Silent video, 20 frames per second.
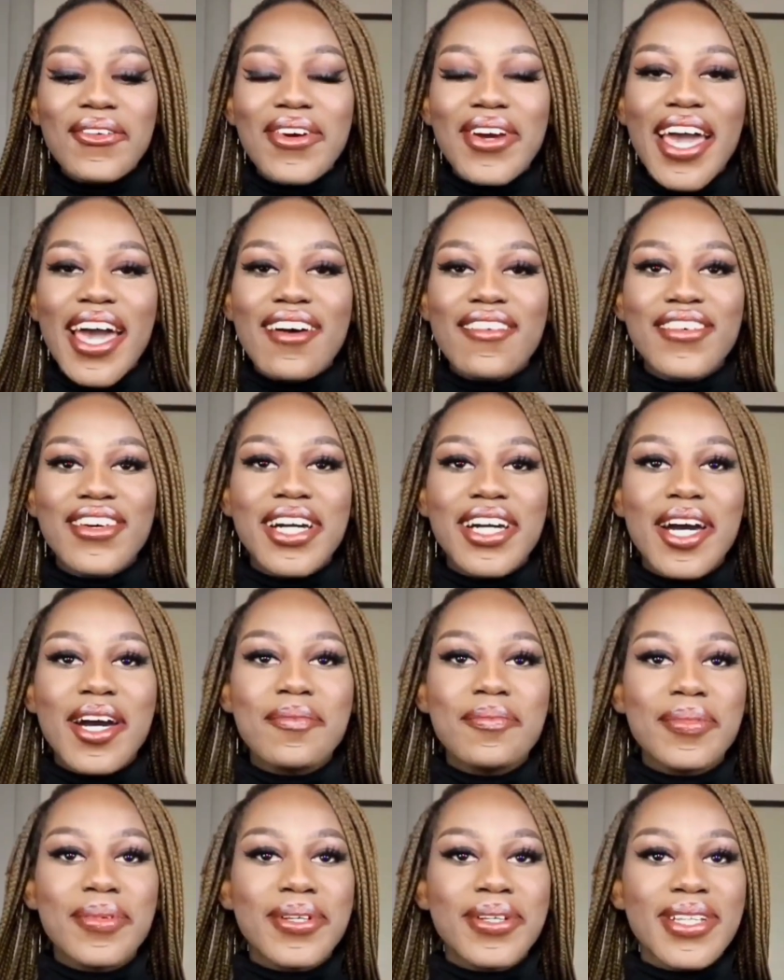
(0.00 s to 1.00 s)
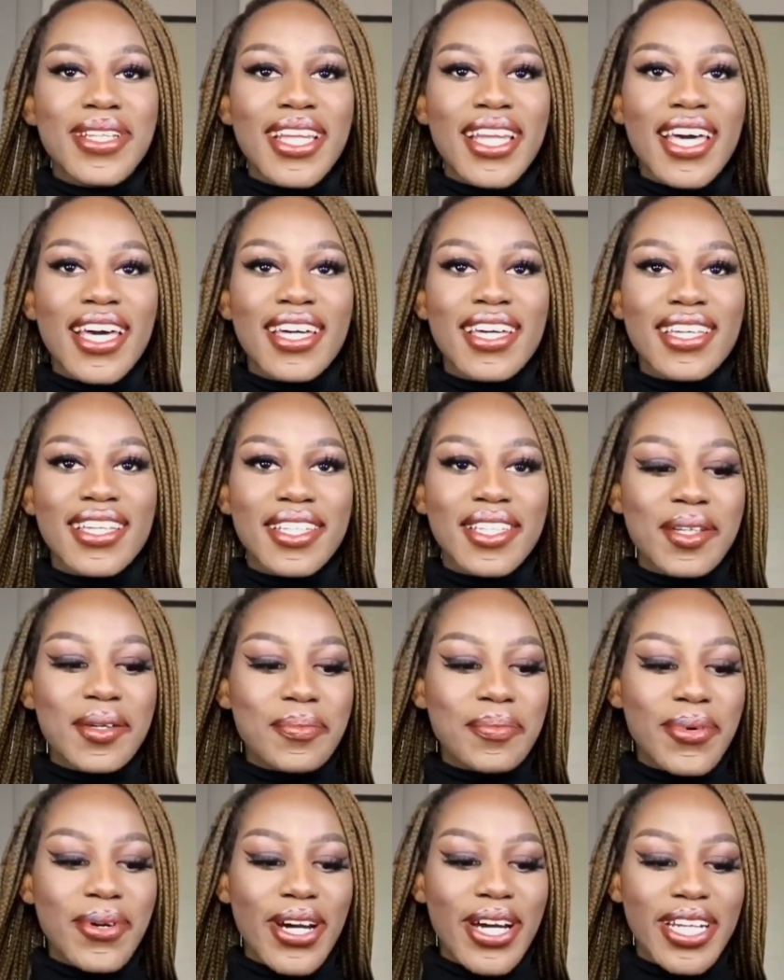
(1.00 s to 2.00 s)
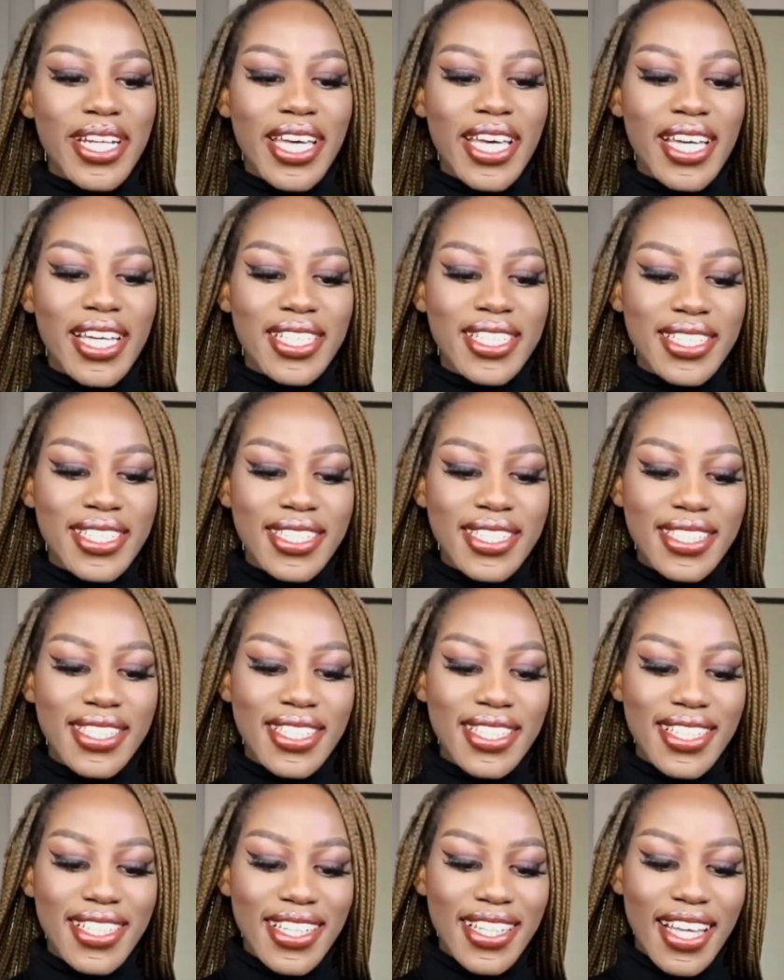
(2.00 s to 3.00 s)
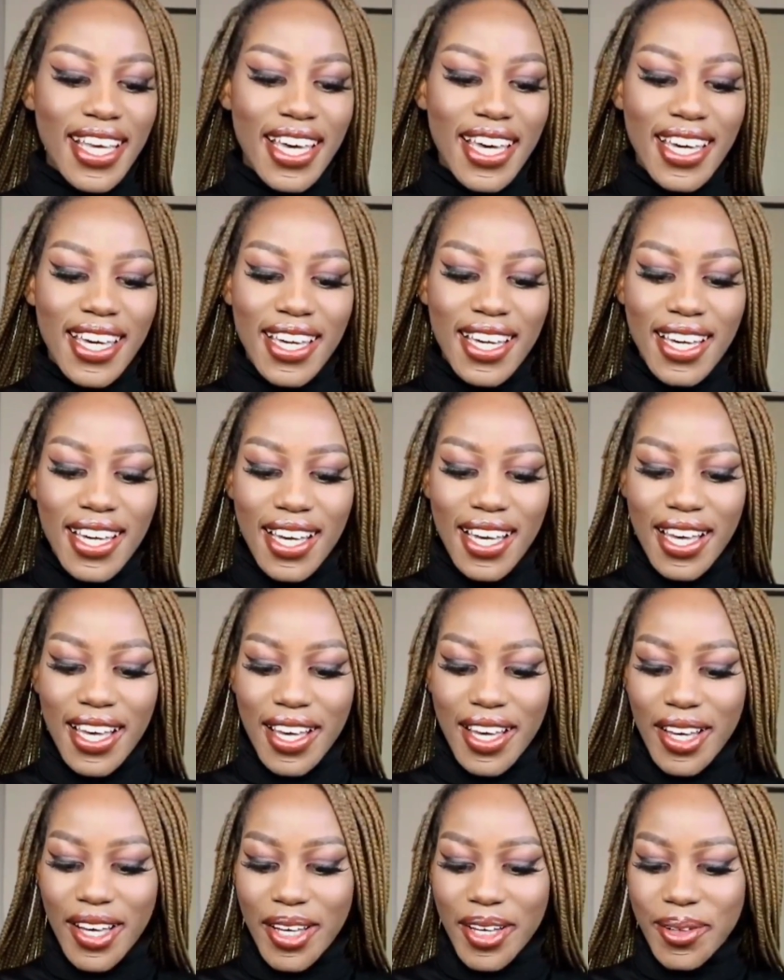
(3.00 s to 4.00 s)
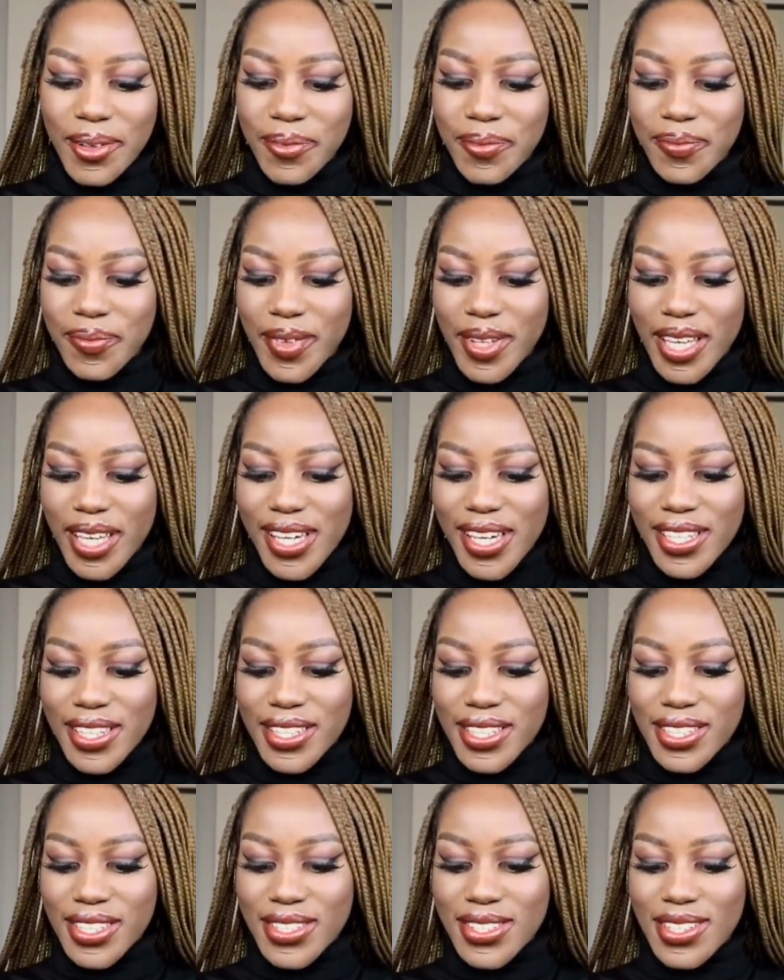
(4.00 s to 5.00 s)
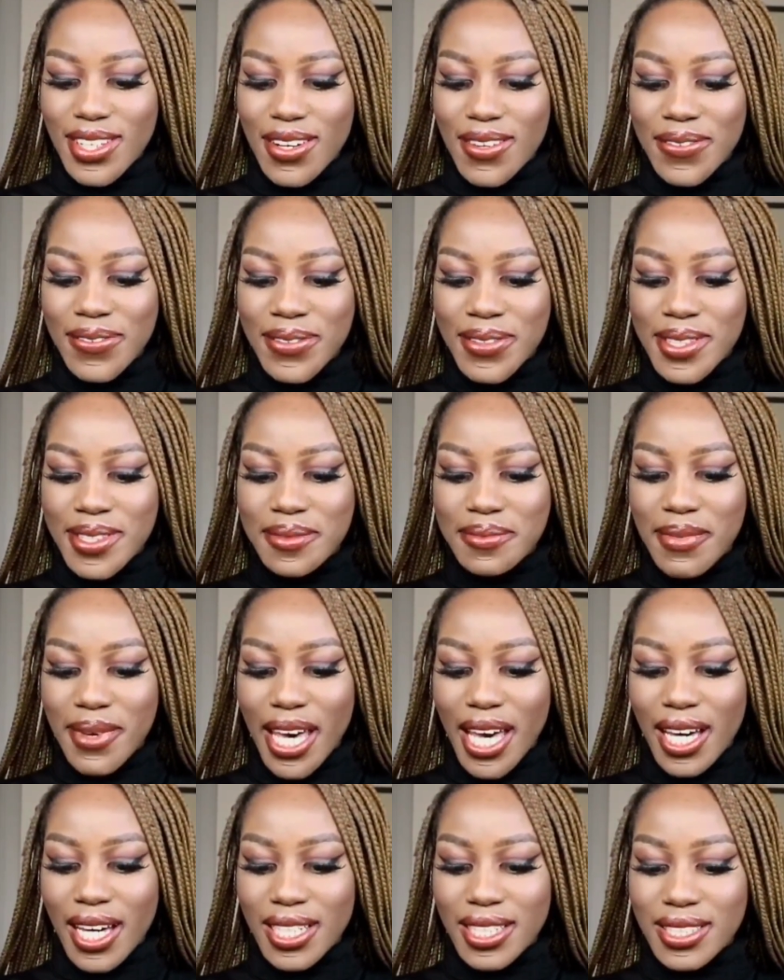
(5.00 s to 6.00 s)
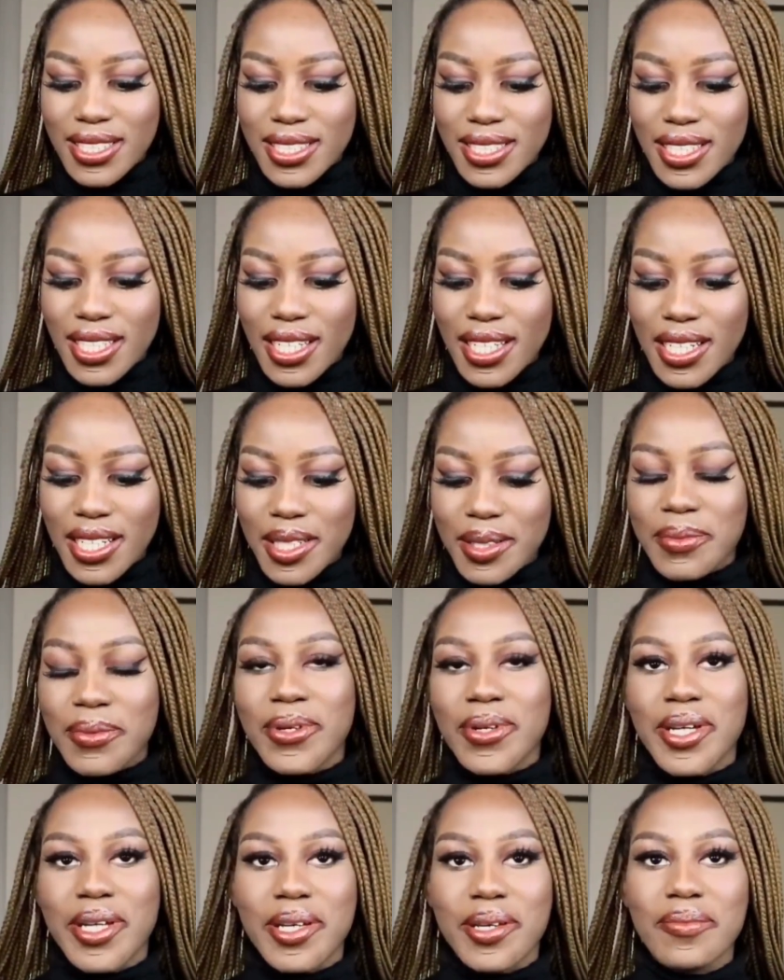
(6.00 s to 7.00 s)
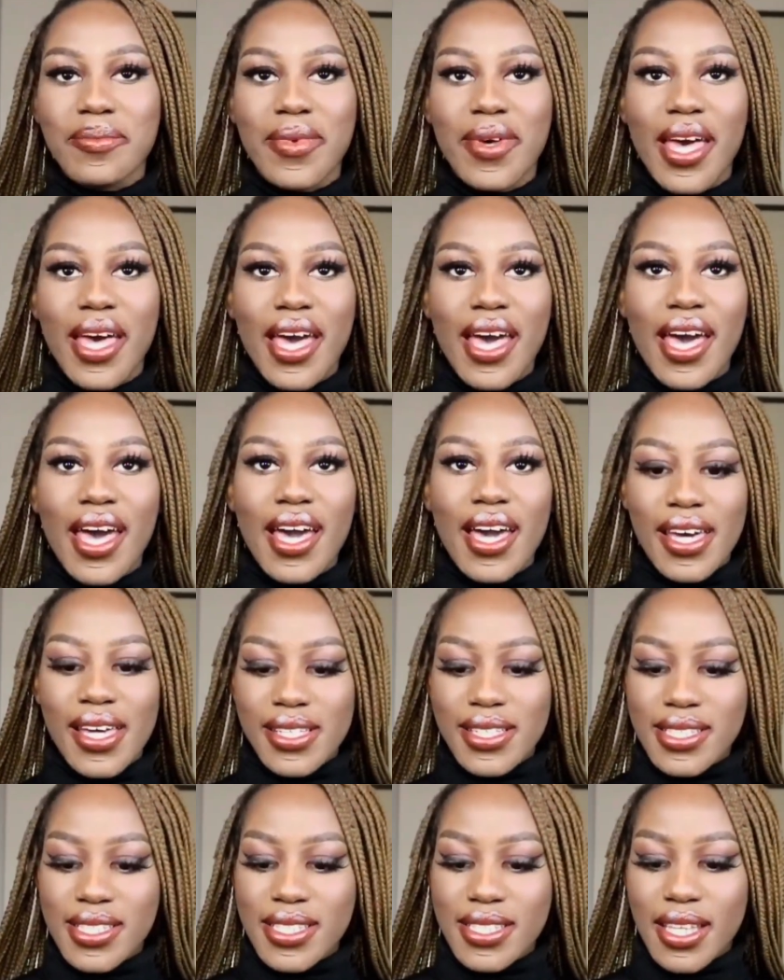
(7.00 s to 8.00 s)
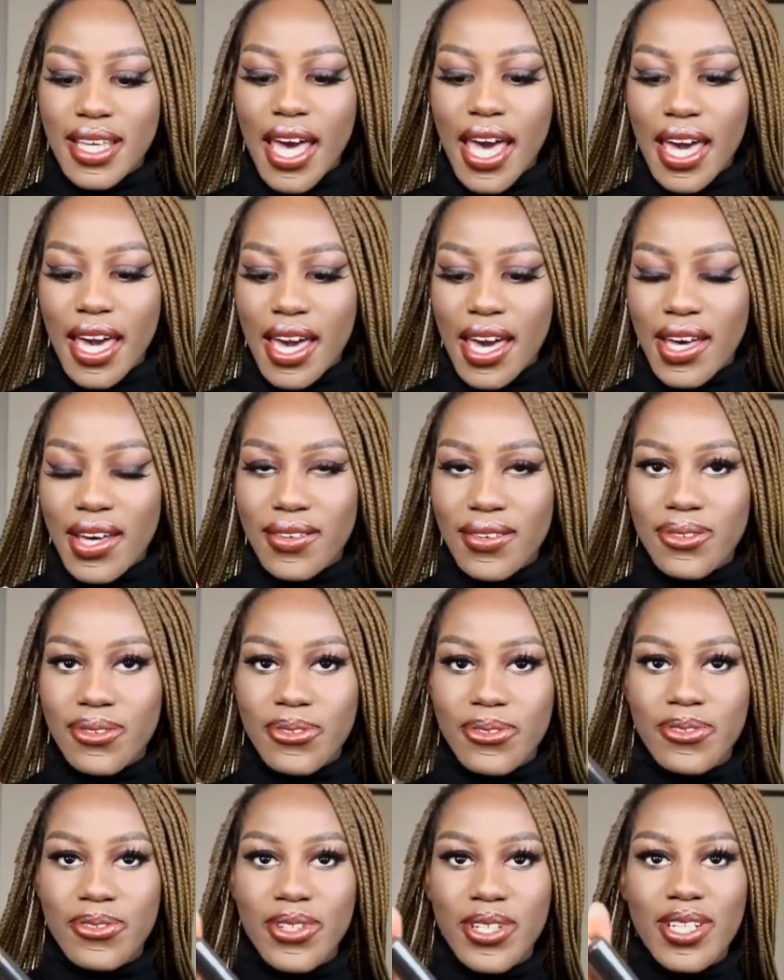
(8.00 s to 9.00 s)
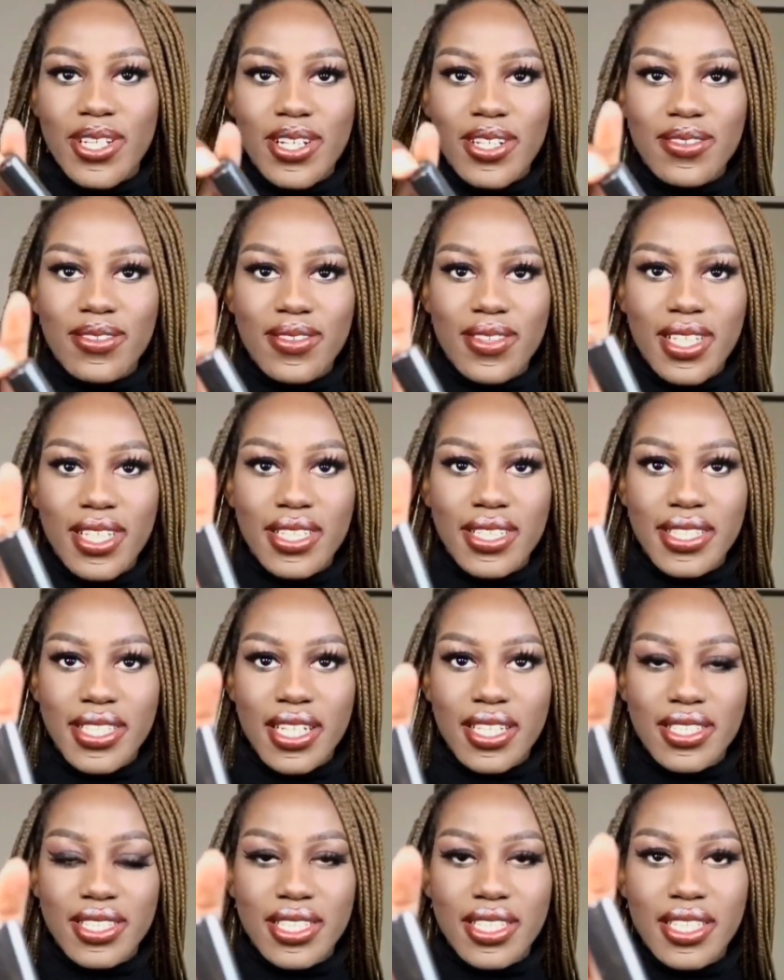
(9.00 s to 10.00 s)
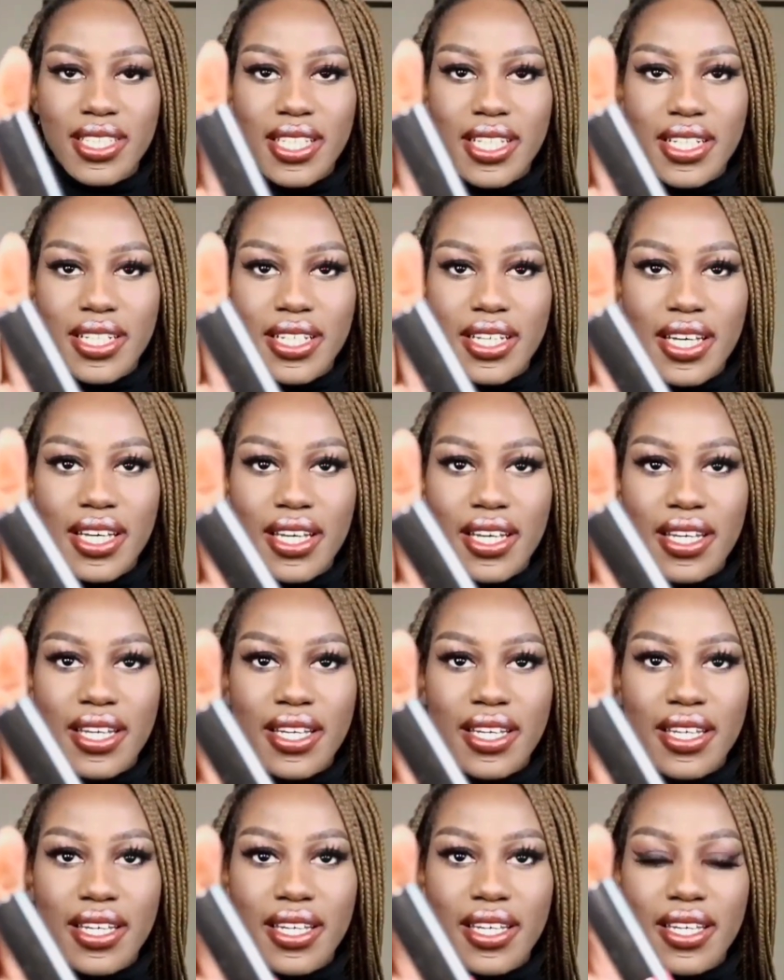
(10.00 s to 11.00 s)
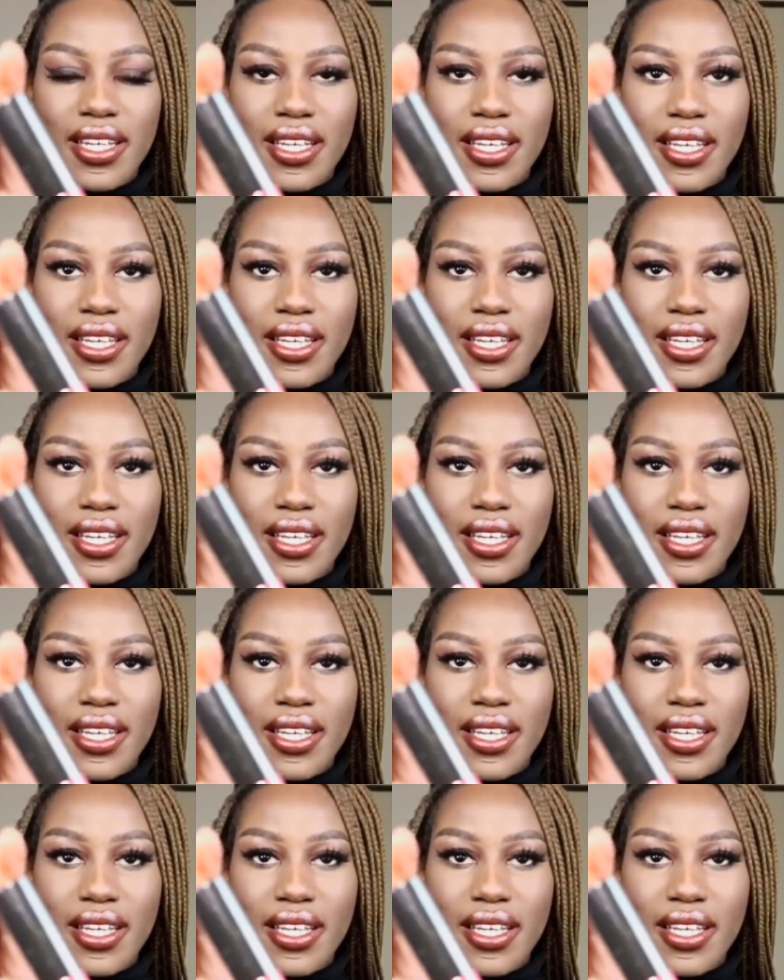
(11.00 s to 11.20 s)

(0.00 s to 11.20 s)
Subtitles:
We have a couple like lip products, like the Soft Matte Lip Cream, and I have a lot of these actually. Like, I